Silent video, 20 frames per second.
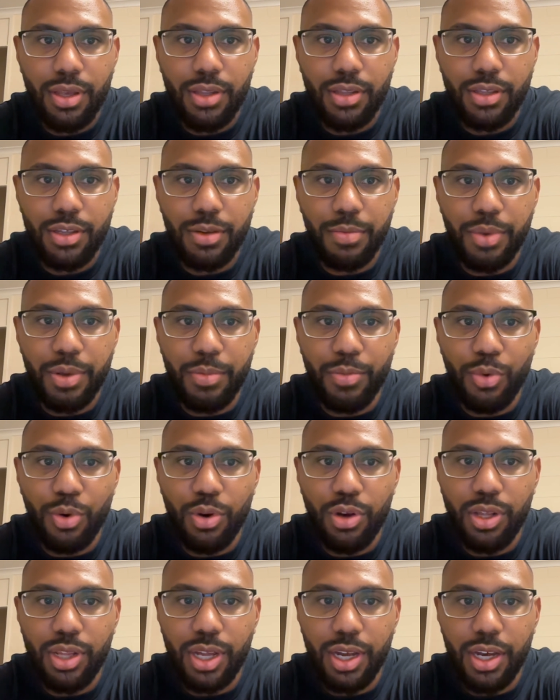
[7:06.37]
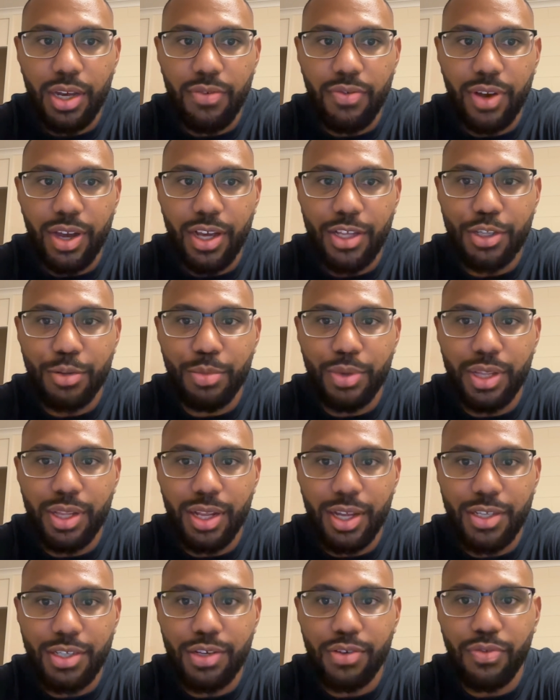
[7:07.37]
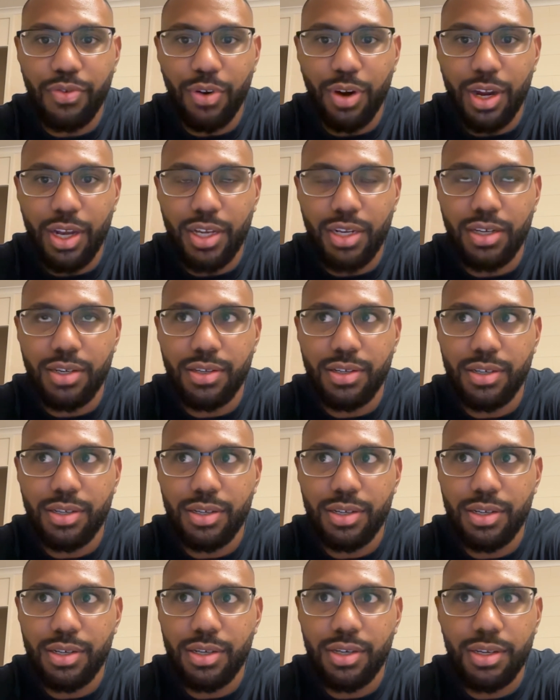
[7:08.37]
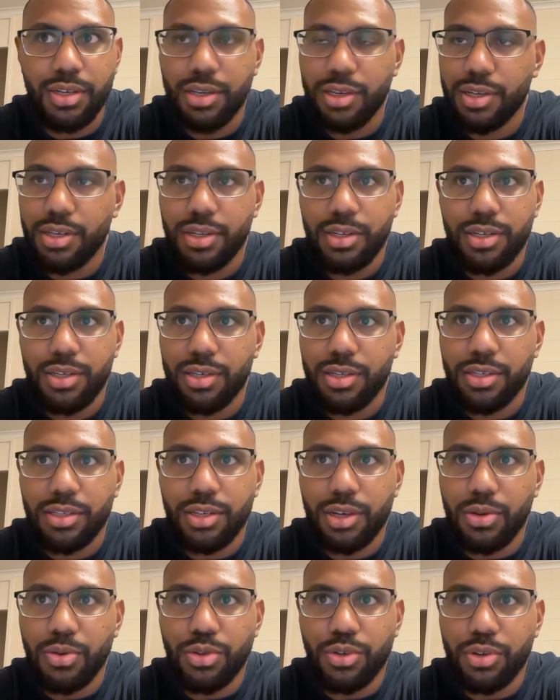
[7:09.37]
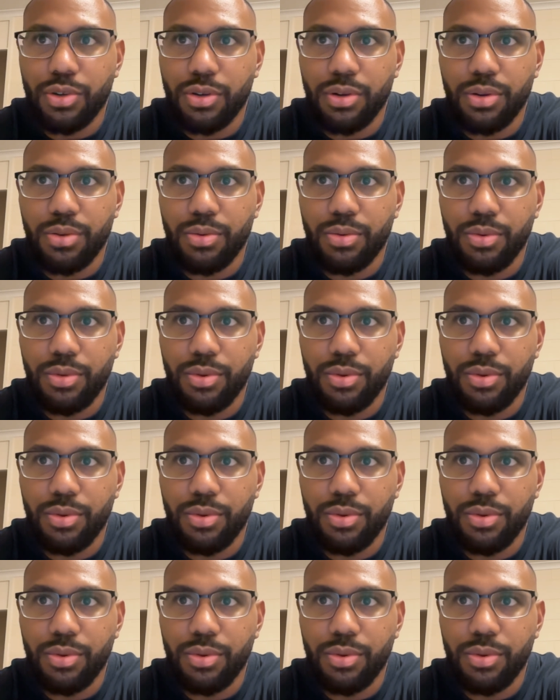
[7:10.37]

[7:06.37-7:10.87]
To be more alive, I had to be less afraid. So true.